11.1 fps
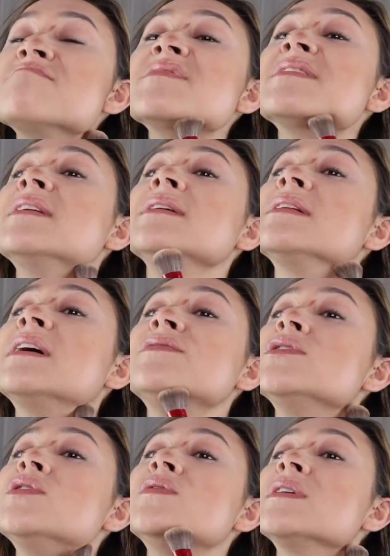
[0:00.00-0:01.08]
Then any
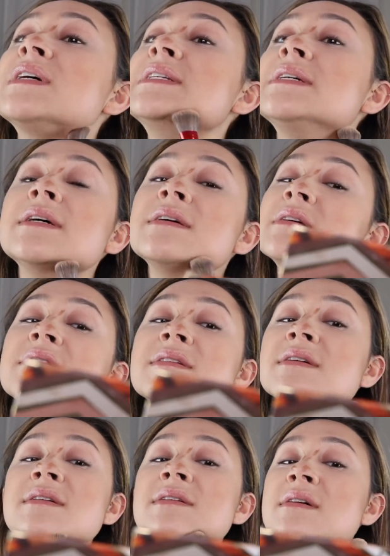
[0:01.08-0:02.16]
leftover I take and
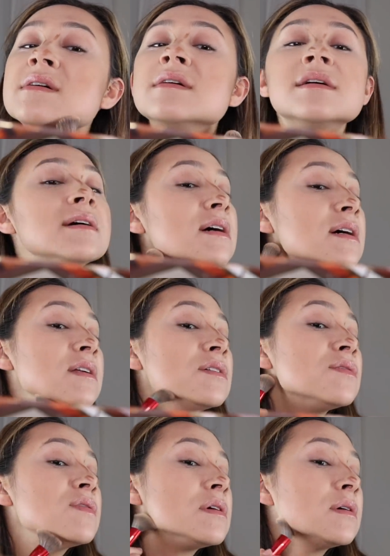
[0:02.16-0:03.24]
I kind
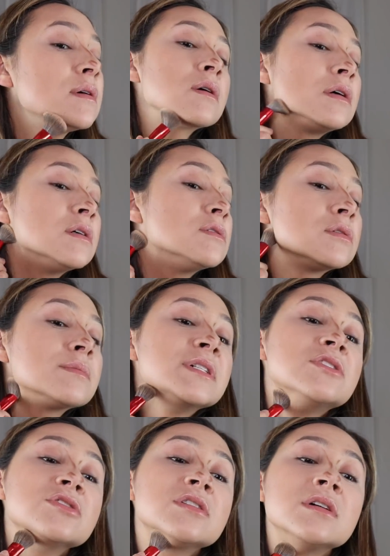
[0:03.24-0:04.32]
of contour my
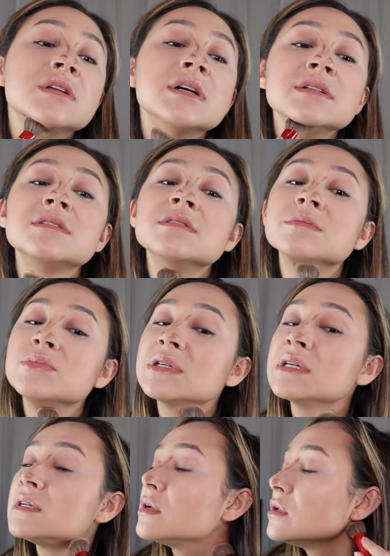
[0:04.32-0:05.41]
jawline and bring
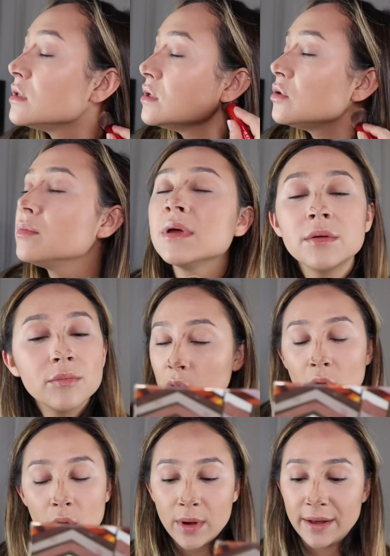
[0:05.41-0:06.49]
it down a little bit.
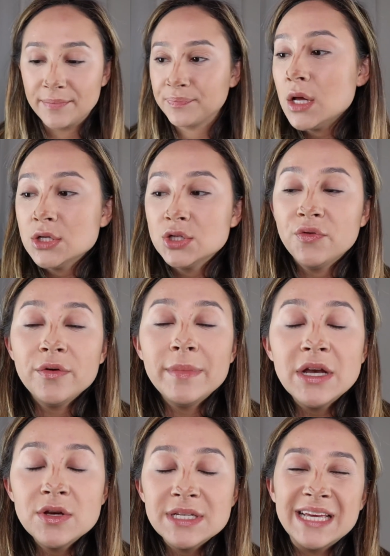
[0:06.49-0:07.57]
Okay. So for my
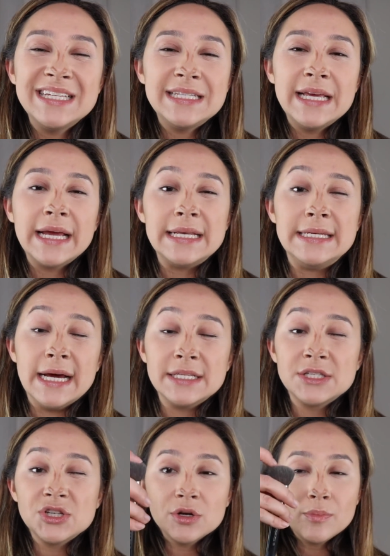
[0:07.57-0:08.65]
nose, I like to take a
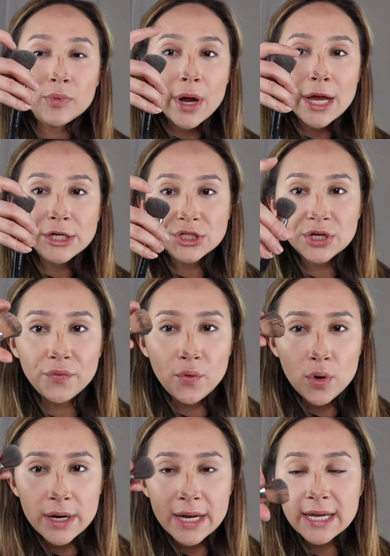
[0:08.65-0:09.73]
denser brush
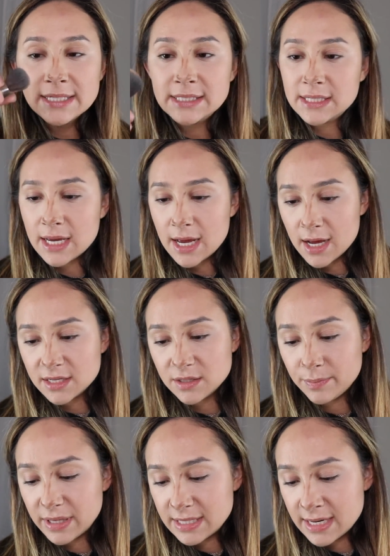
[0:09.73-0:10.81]
for it to
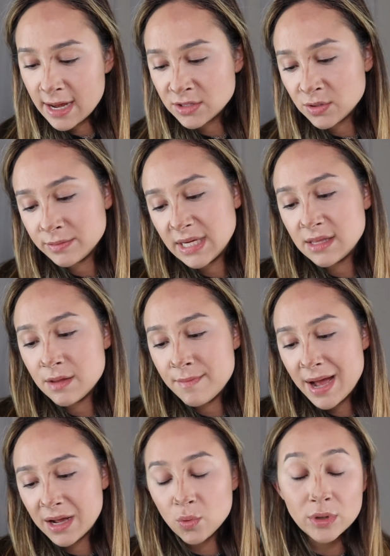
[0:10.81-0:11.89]
blend it out. So I'm taking the
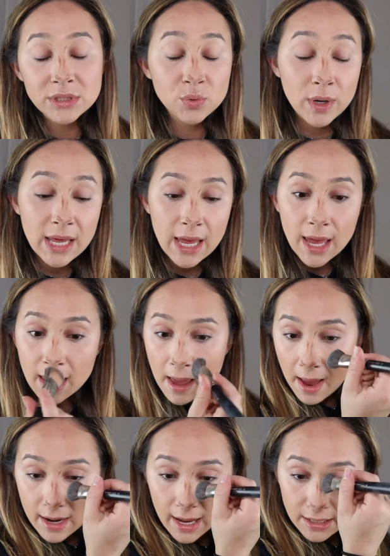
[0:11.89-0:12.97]
MAC 128
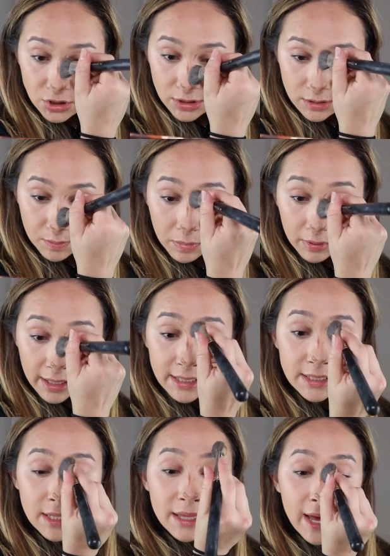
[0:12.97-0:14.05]
and I just
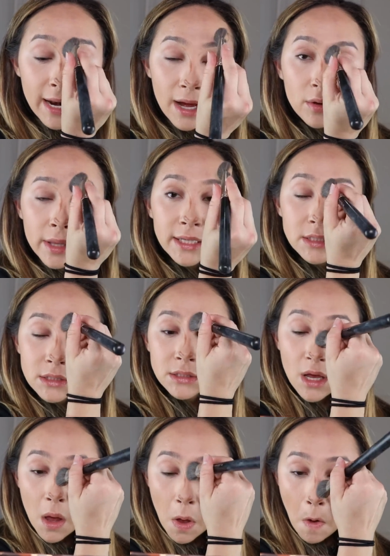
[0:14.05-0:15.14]
blend that out like
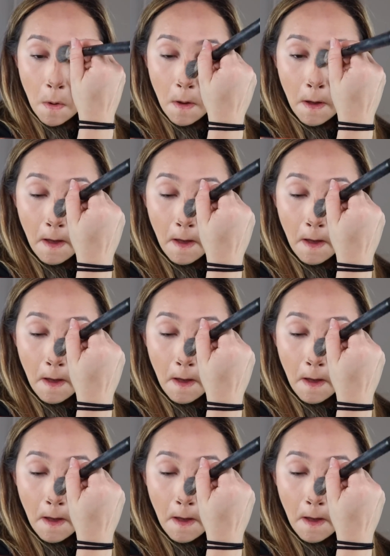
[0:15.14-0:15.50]
so.